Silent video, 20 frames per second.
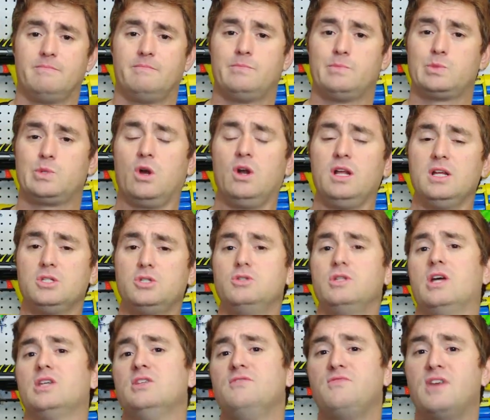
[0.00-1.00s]
starting in
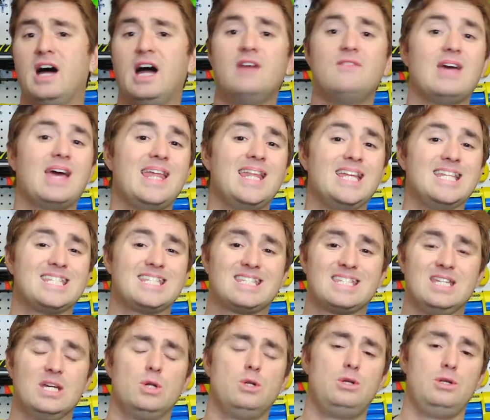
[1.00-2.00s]
2005, and it's
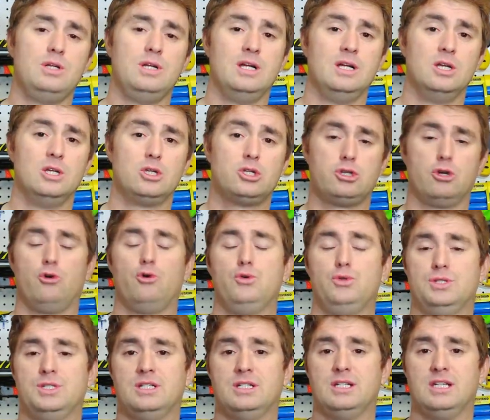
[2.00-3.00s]
still
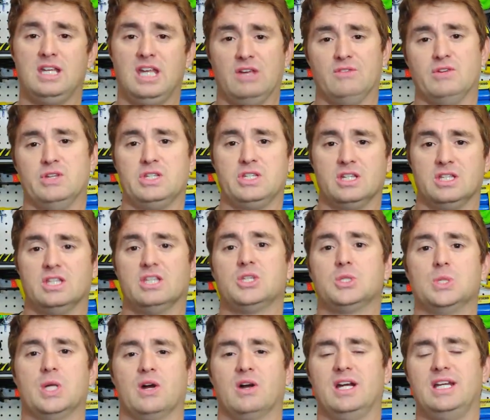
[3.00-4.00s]
sold even to this
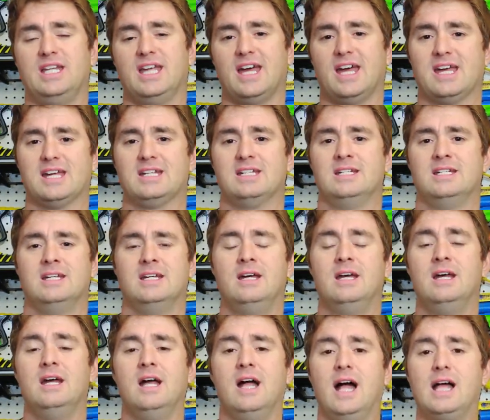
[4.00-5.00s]
very day.
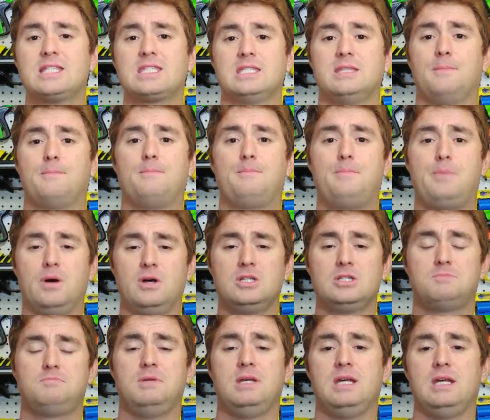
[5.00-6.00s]
That's the
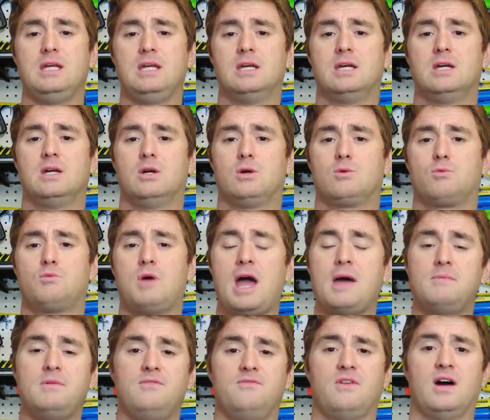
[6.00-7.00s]
Buzz Bee
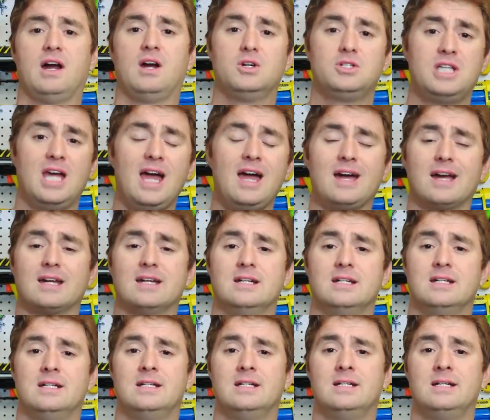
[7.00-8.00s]
Rapid Fire Tek.
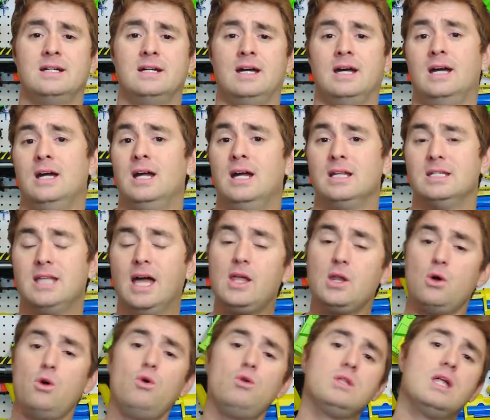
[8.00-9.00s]
Not
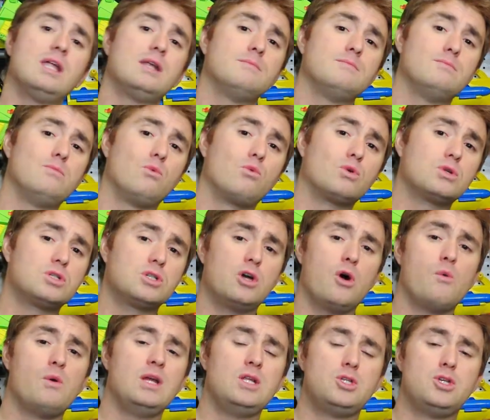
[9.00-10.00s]
a whole lot more to
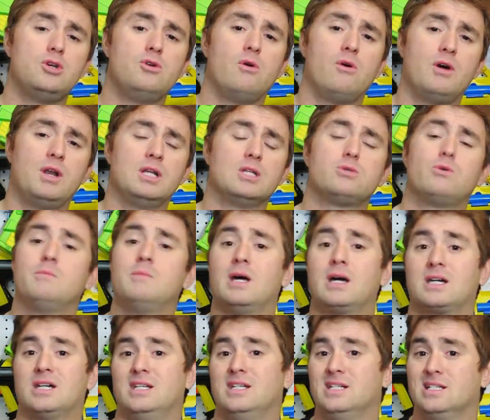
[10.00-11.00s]
go into on it, so I'm not
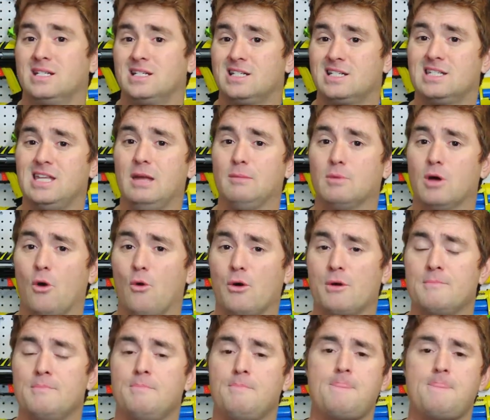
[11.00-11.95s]
going to keep going,